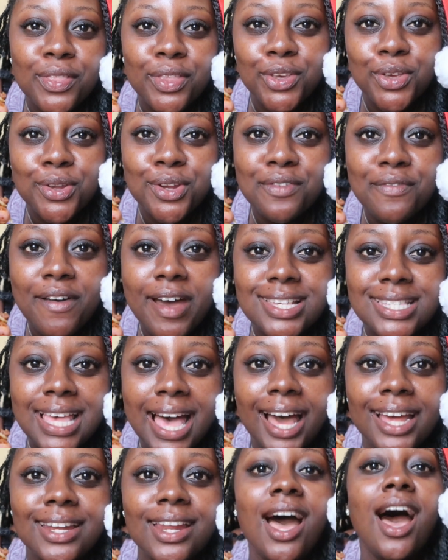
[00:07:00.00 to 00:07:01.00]
the universe
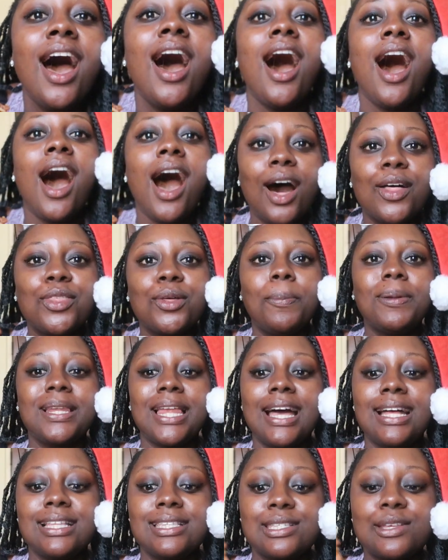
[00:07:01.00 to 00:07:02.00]
had other
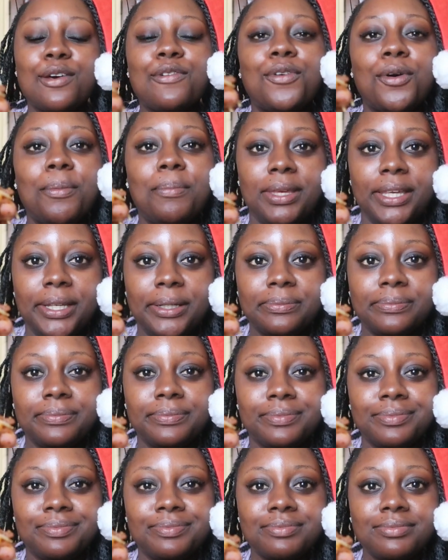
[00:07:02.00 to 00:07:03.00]
plans for me
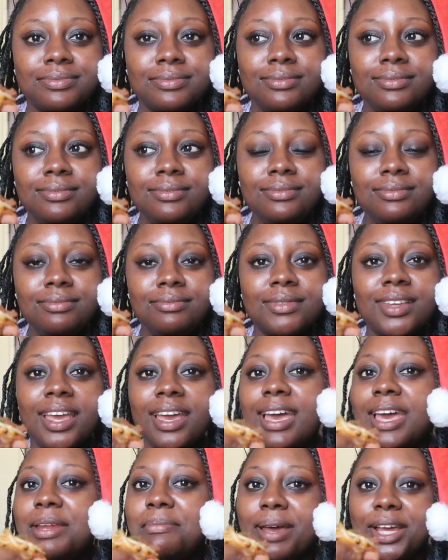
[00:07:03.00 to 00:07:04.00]

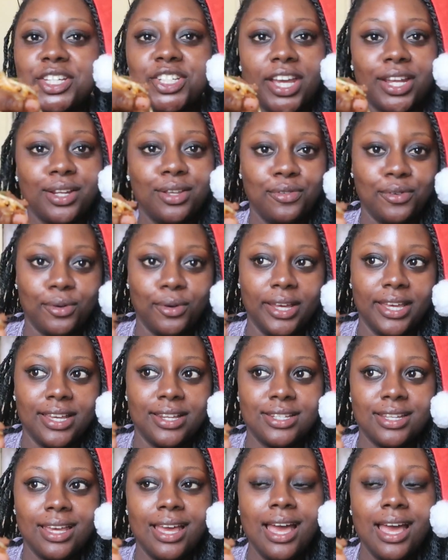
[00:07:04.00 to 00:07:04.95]
and my shiny forehead